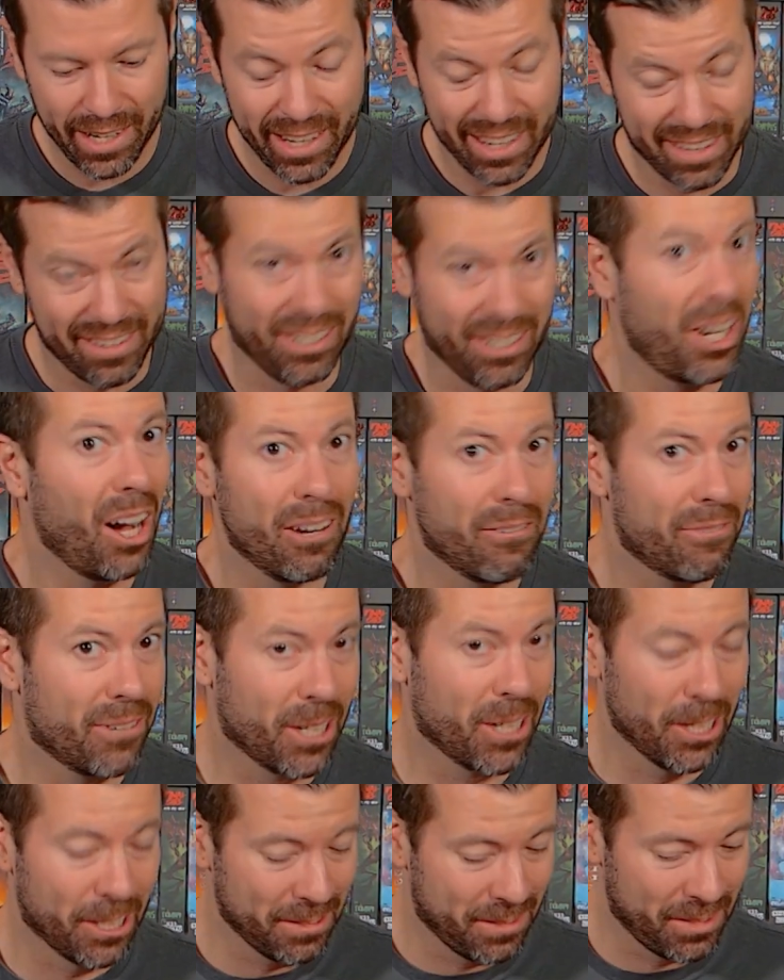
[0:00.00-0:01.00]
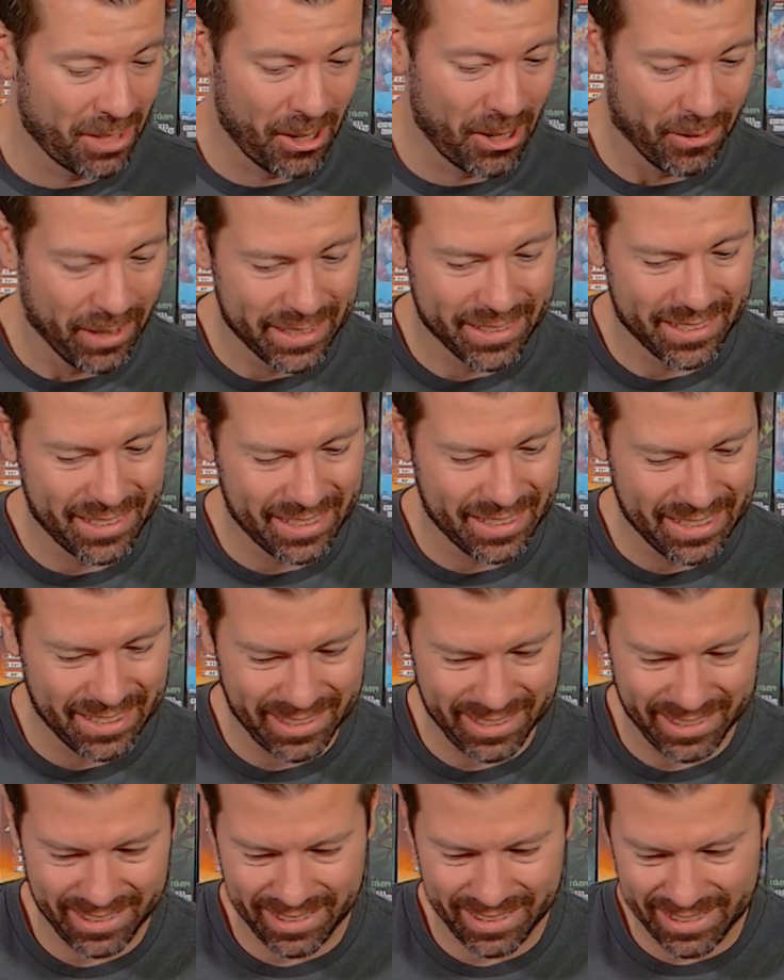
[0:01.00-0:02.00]
And they're gone for good, so
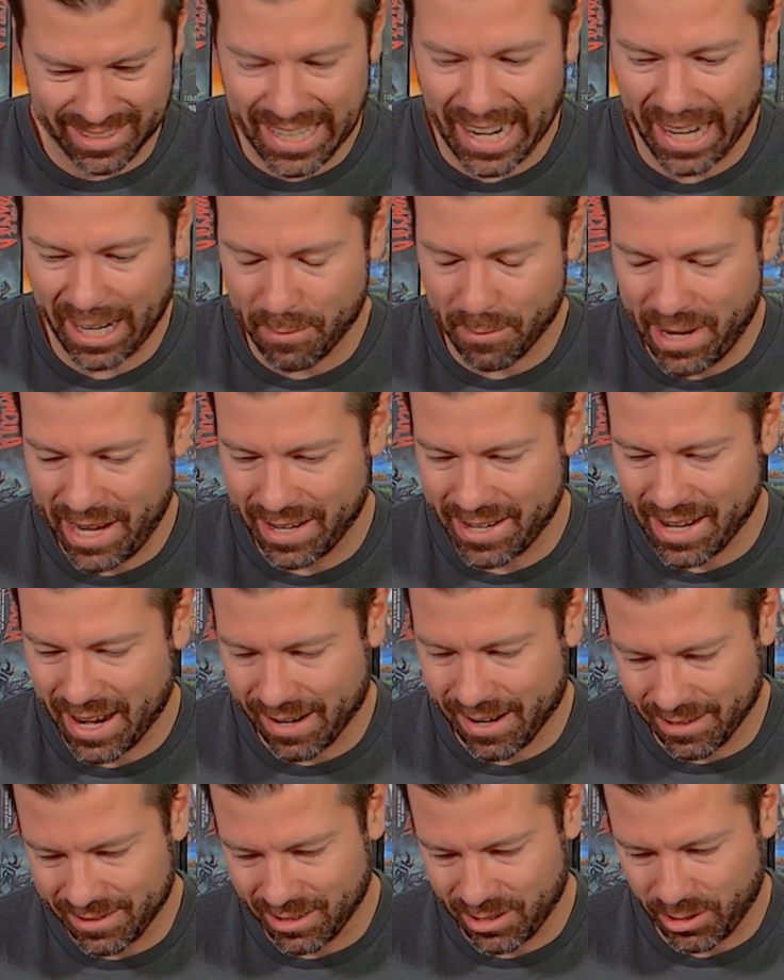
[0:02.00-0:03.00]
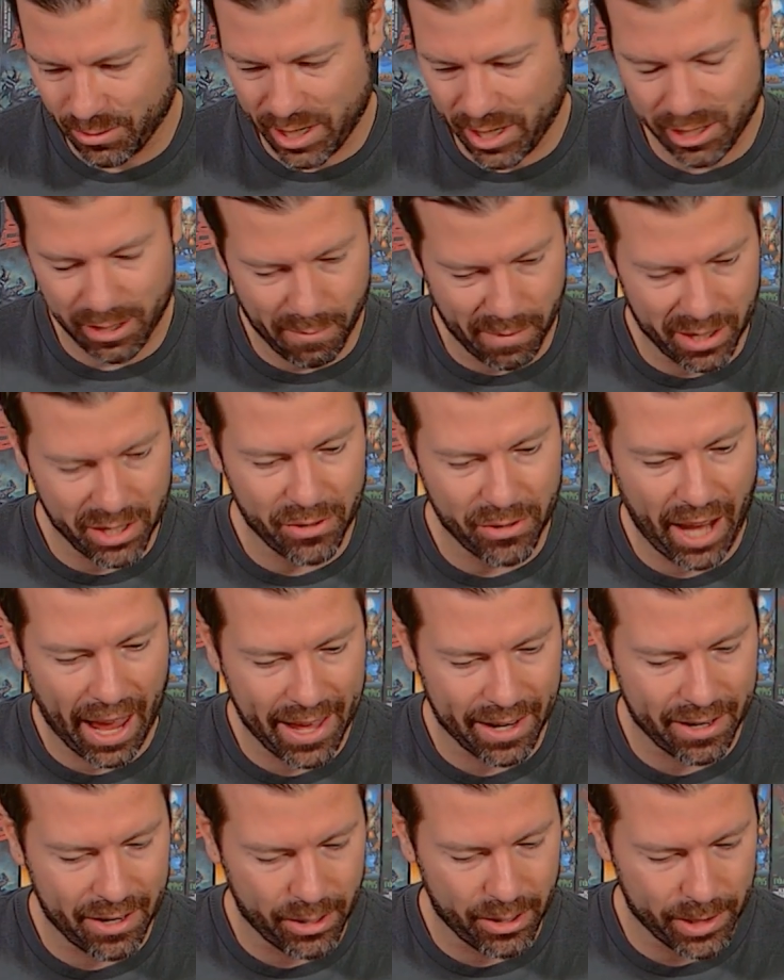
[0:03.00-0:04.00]
it's got to be a dire situation, but you
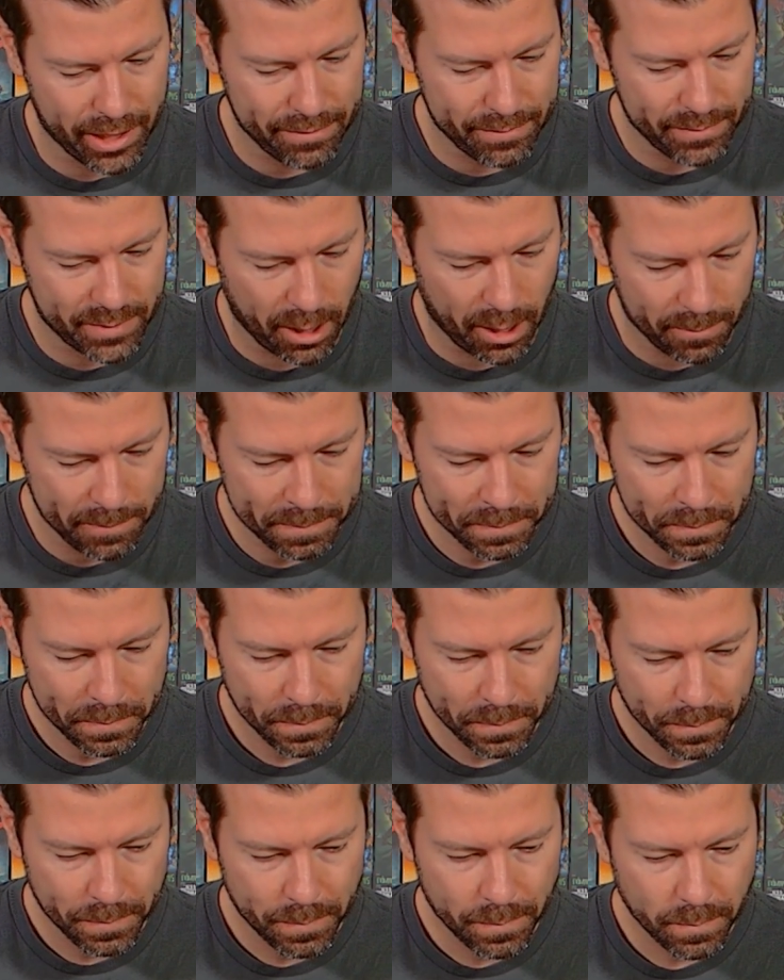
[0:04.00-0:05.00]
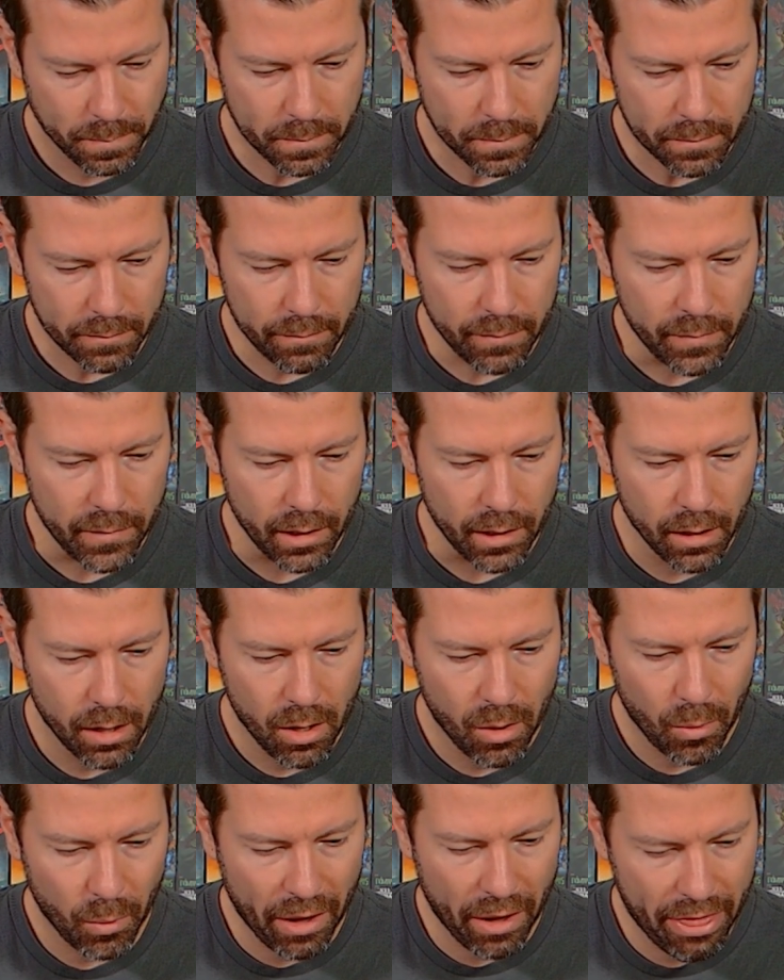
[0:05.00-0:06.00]
can do it. So
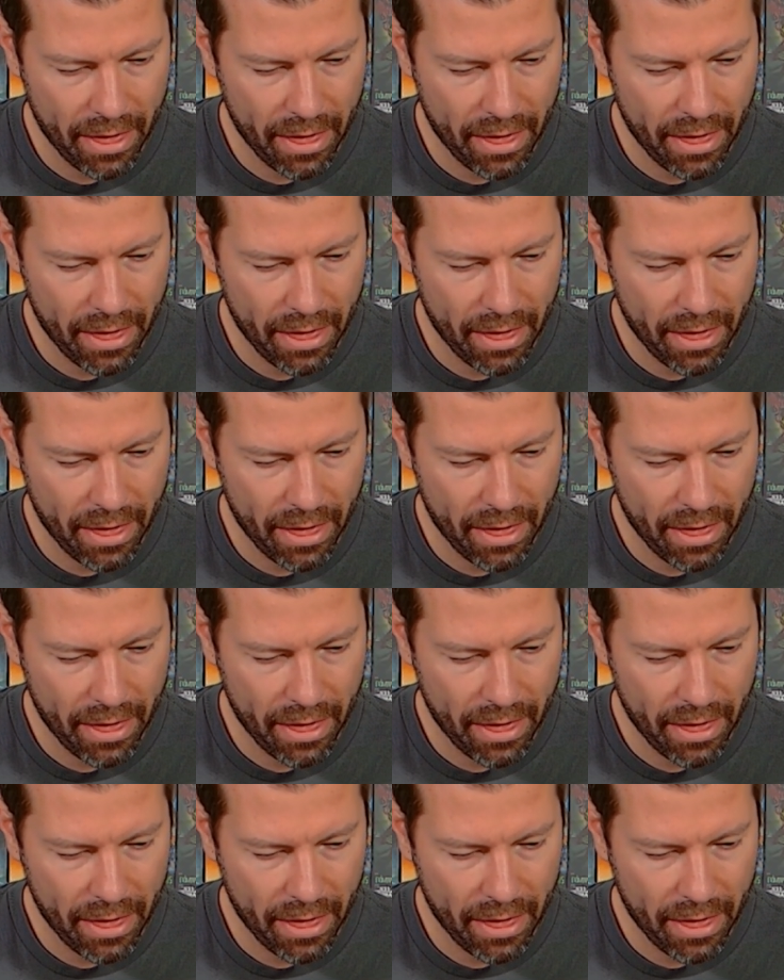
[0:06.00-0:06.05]
with